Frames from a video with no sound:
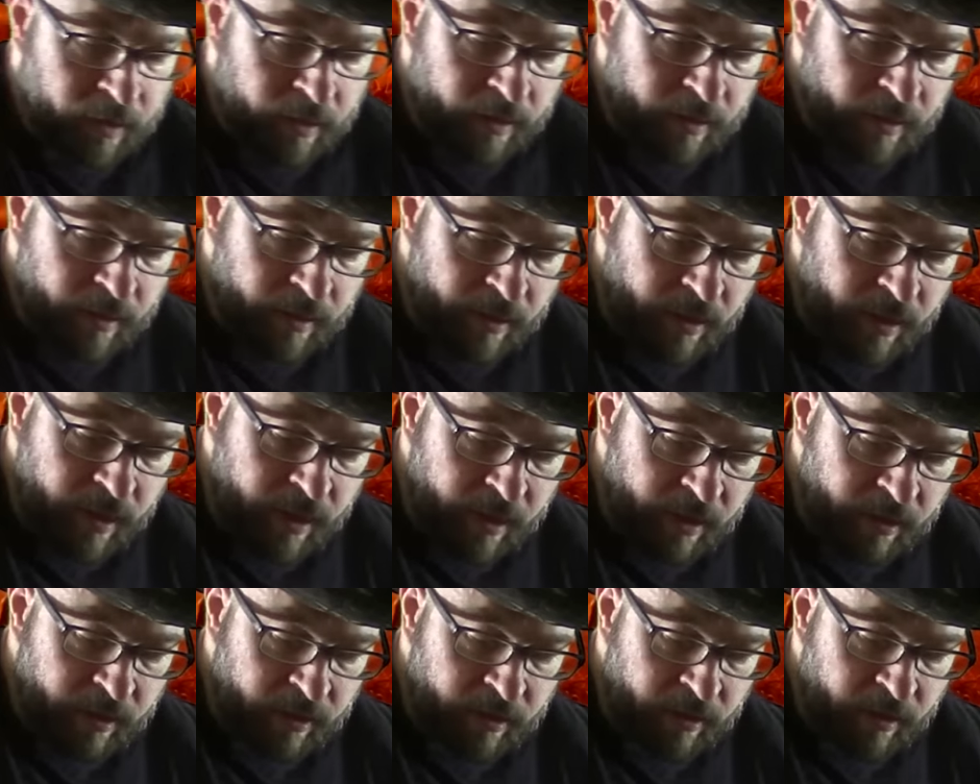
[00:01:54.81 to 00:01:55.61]

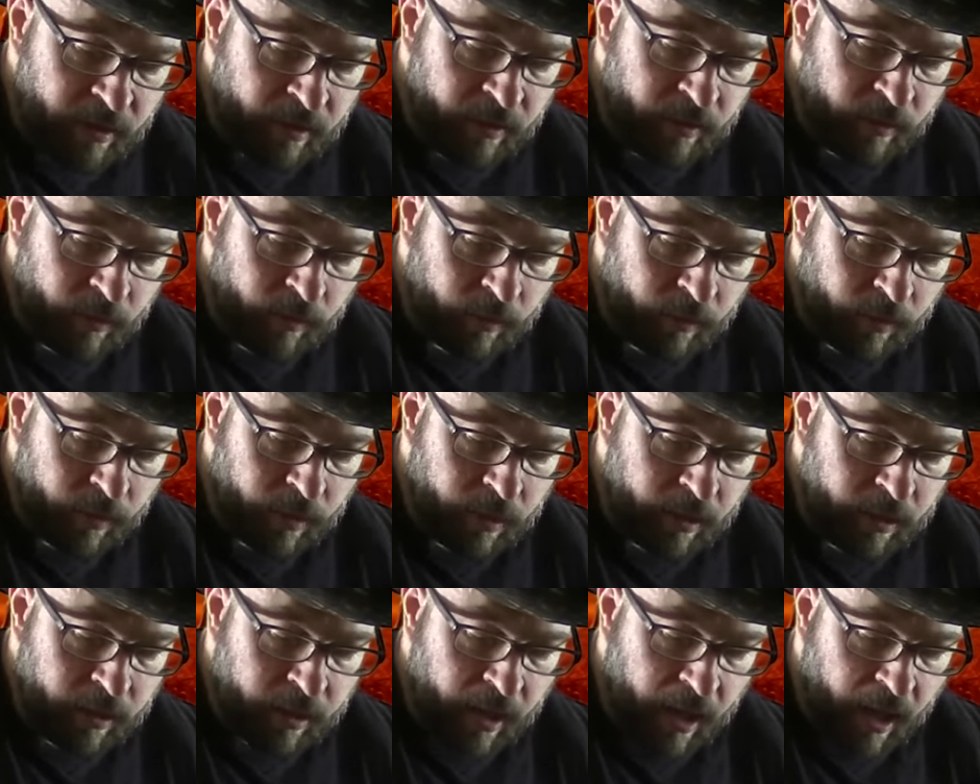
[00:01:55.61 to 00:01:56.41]
this
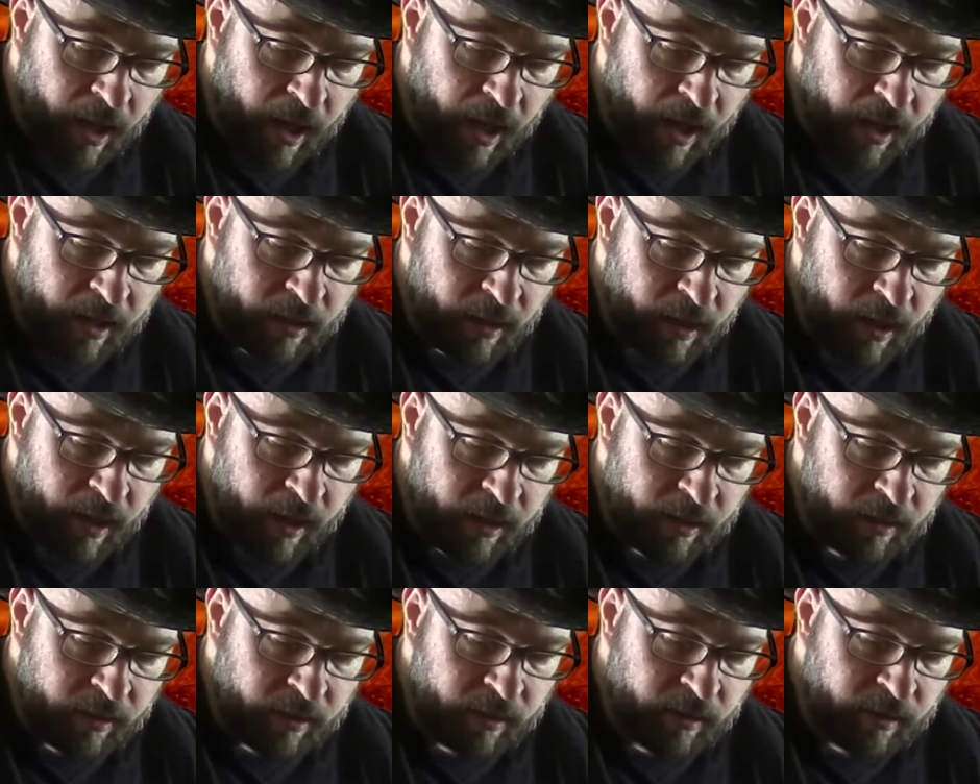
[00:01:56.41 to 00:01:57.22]
really
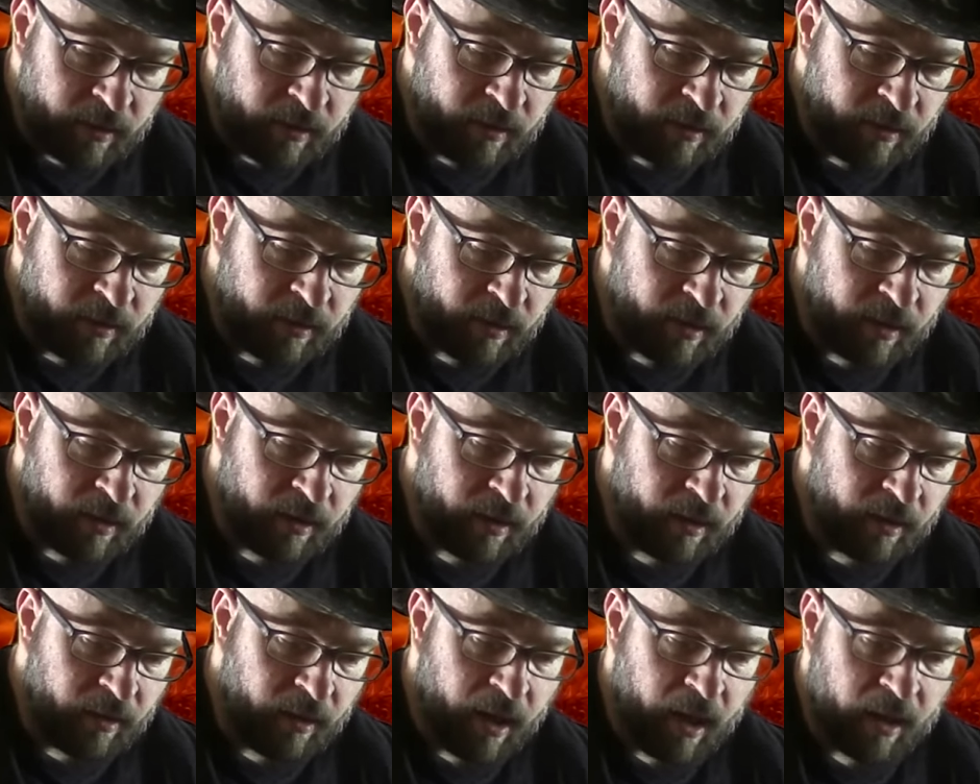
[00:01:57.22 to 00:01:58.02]
highlights uh,